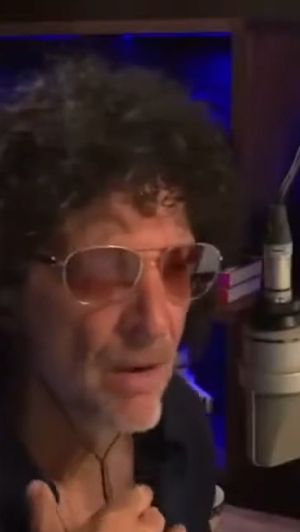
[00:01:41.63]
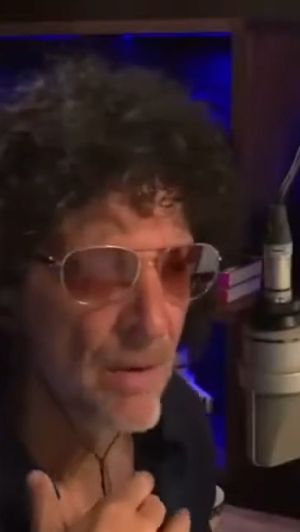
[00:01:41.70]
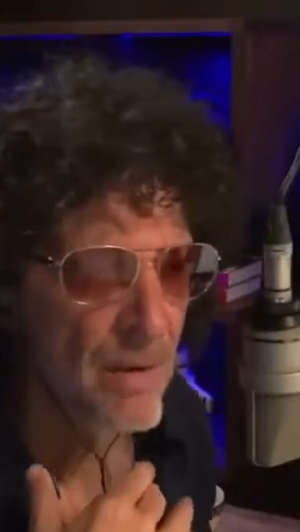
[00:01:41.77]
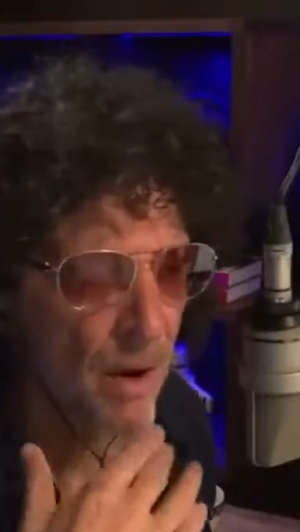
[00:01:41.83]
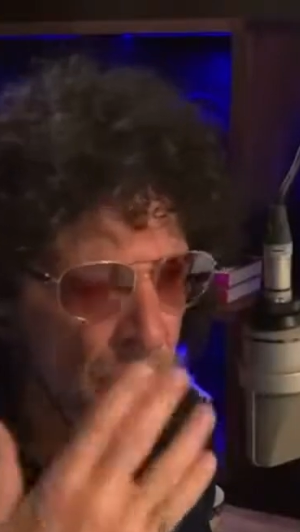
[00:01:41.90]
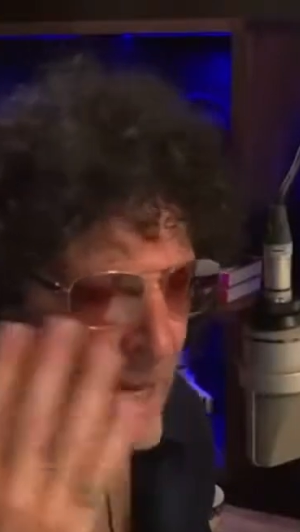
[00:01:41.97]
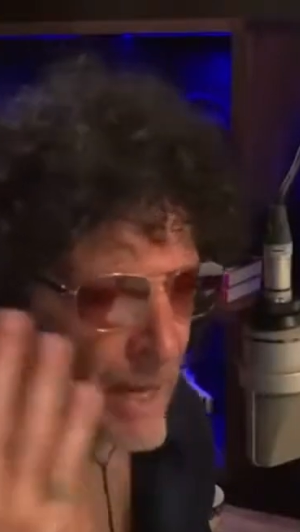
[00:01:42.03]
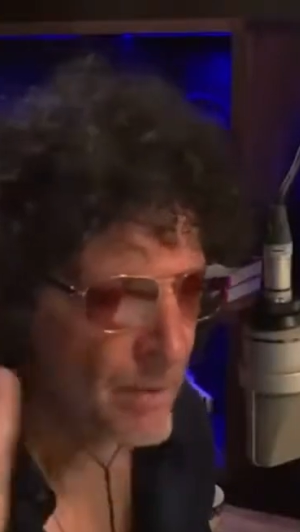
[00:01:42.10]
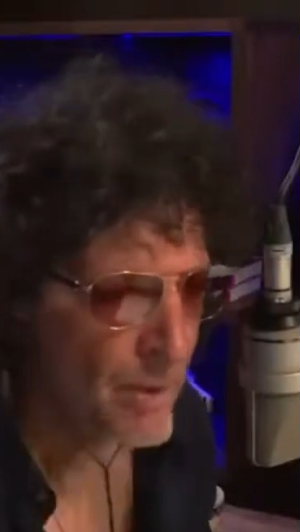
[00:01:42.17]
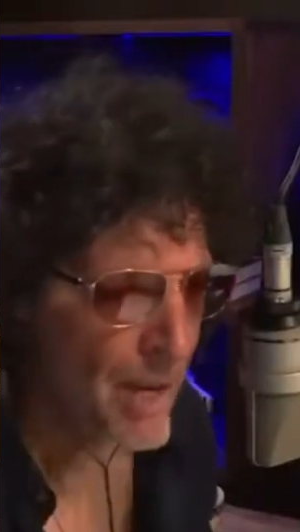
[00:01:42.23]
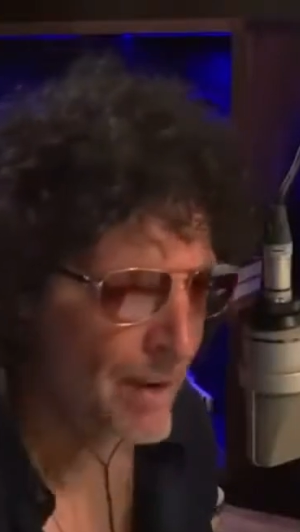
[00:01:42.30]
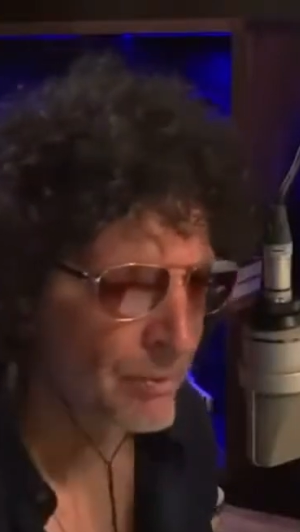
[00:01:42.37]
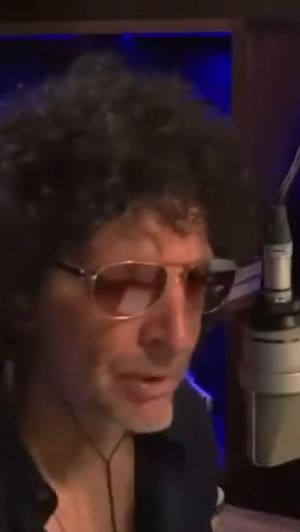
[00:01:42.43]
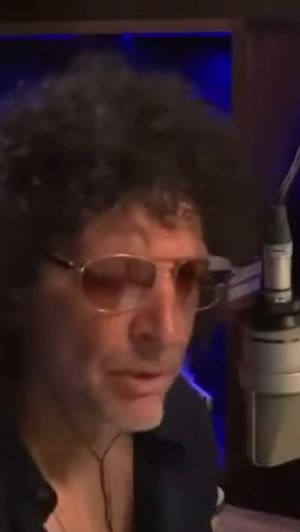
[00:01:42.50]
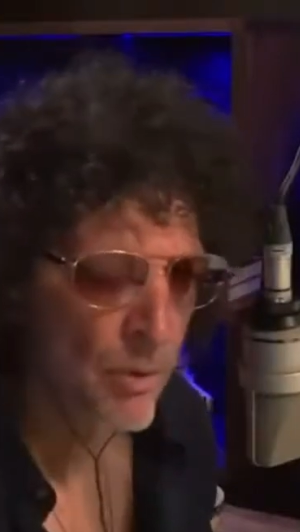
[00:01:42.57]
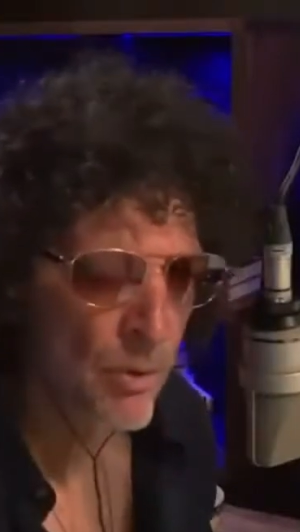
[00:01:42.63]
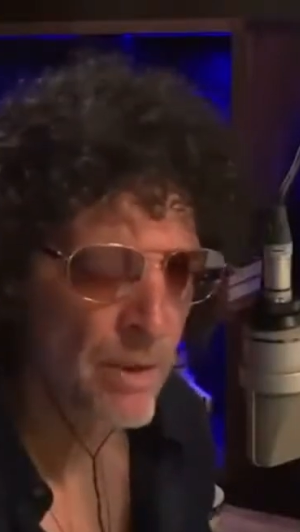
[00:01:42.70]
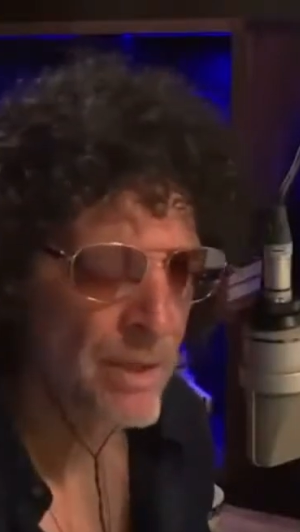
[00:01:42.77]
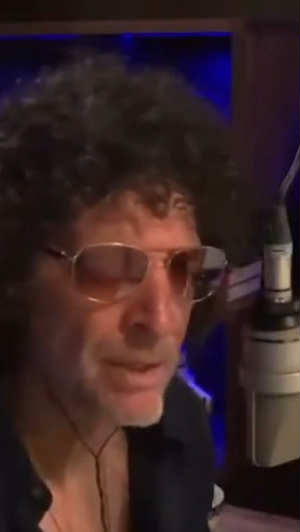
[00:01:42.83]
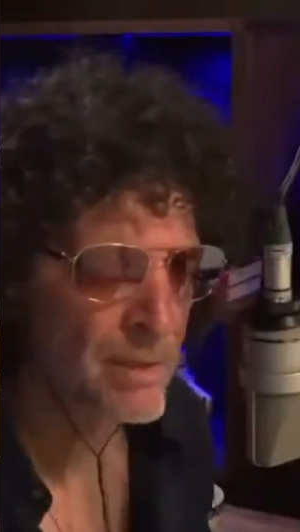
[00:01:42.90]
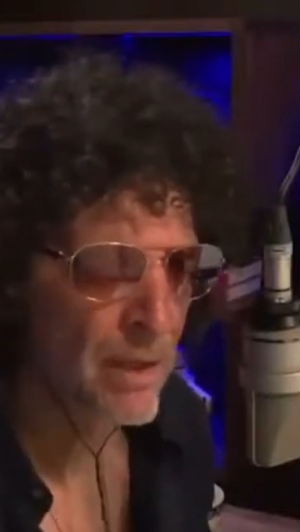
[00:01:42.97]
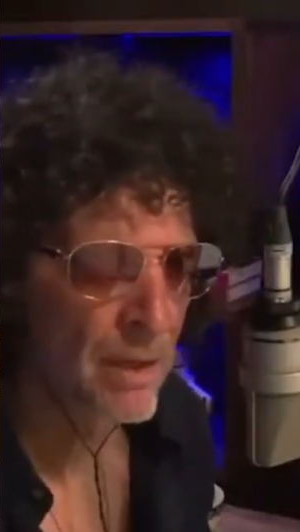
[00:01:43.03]
okay, we have
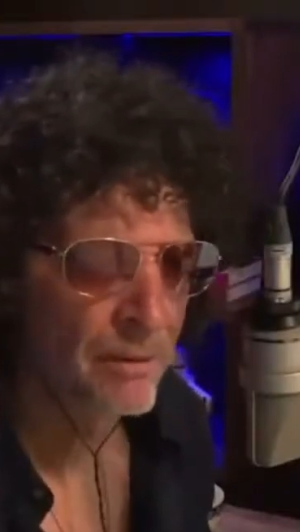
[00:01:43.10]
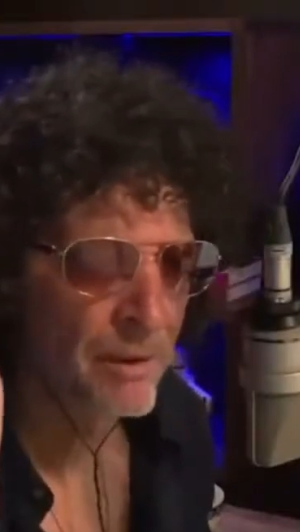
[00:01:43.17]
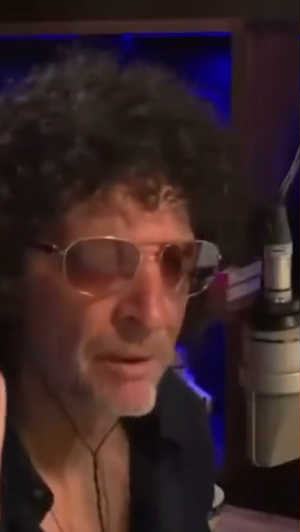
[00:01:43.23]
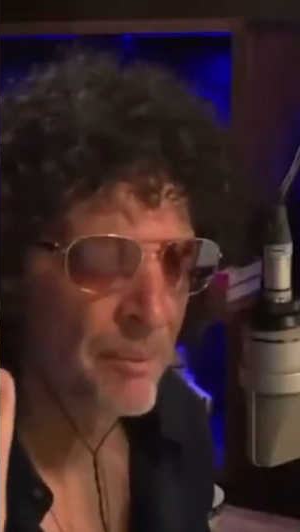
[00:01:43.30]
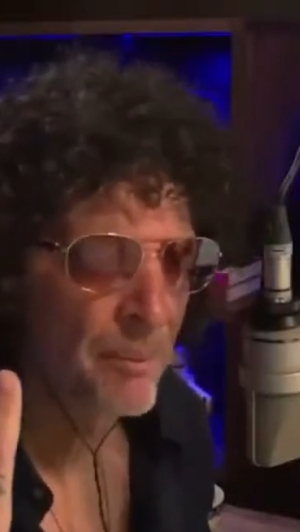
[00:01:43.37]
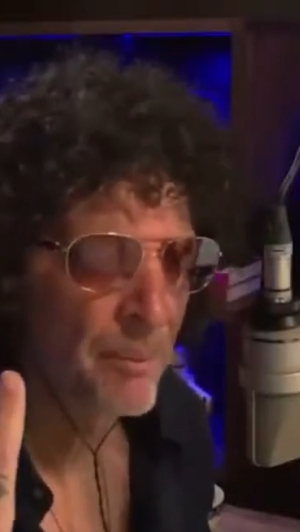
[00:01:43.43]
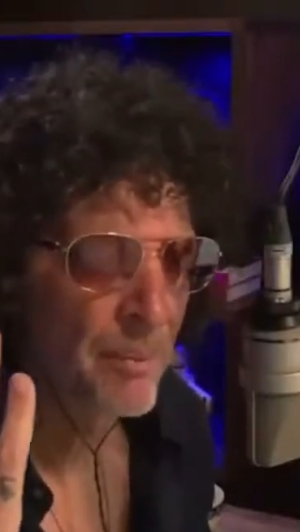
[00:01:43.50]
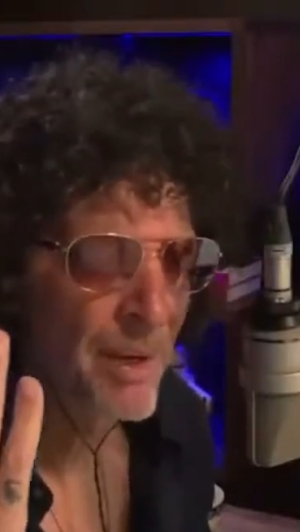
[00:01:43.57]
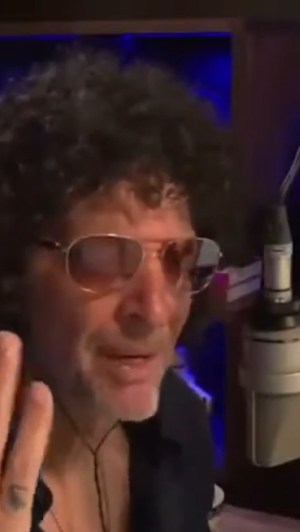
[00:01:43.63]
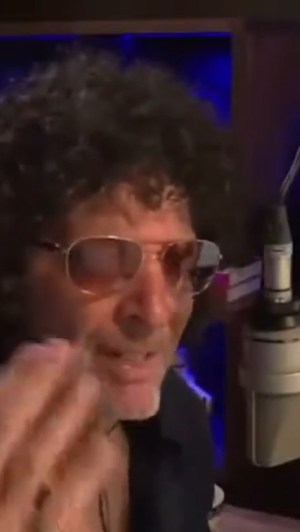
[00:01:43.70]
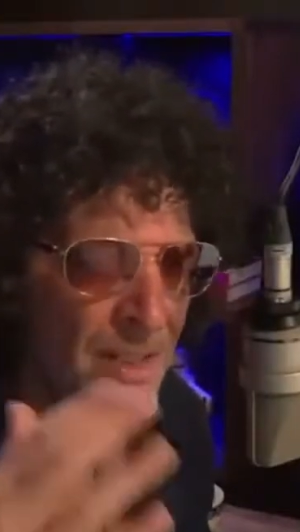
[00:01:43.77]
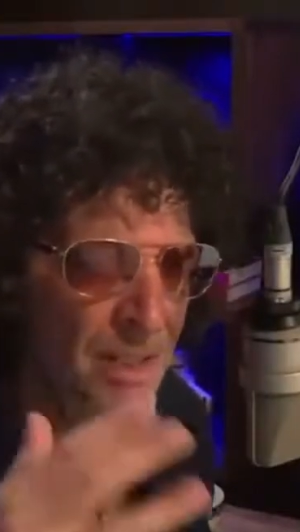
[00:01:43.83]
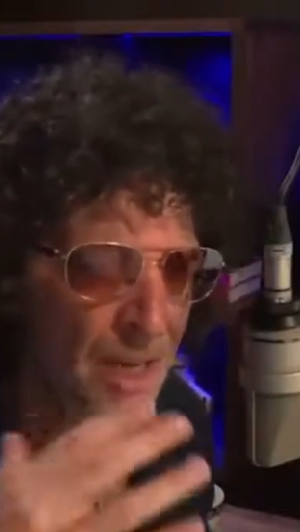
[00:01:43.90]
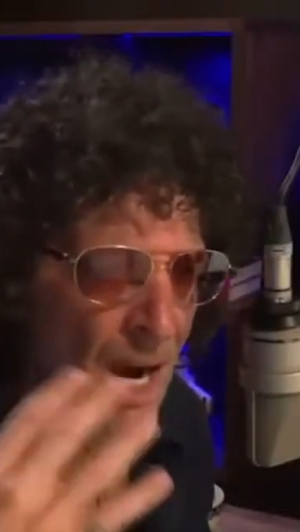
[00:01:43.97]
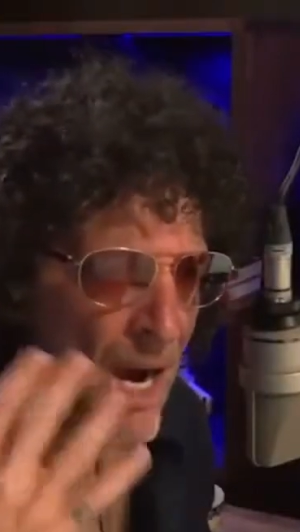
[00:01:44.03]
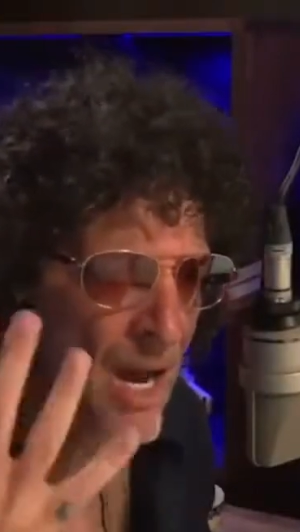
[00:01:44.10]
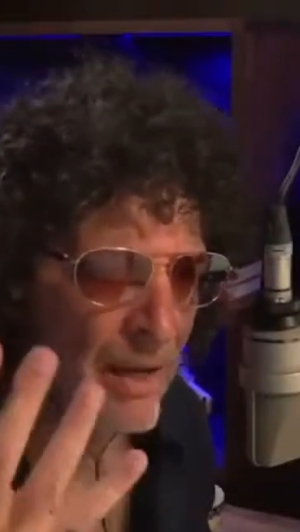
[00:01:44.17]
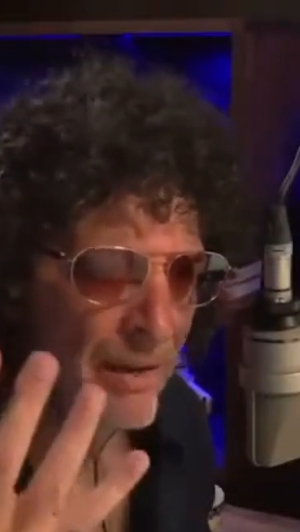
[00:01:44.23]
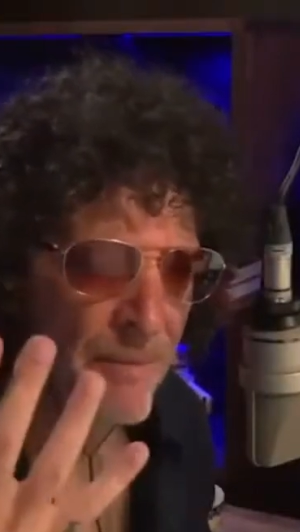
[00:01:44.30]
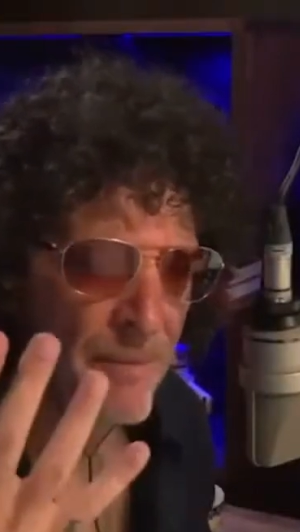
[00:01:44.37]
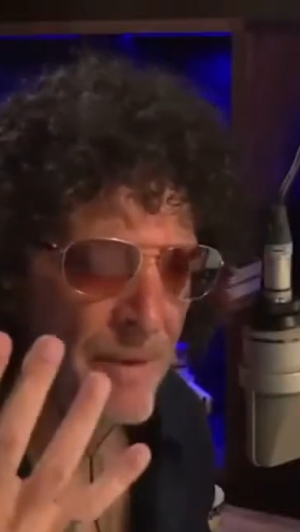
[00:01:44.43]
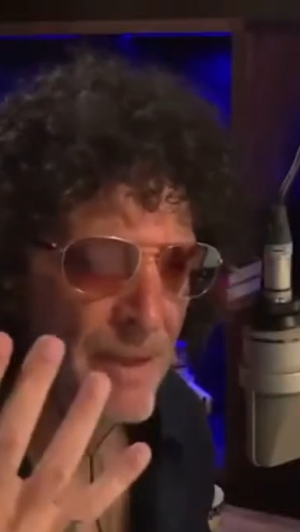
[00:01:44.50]
recordings of it, but it's
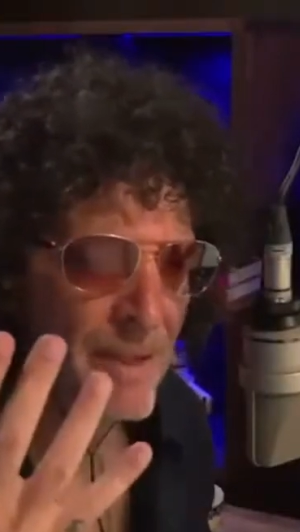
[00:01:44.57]
gone.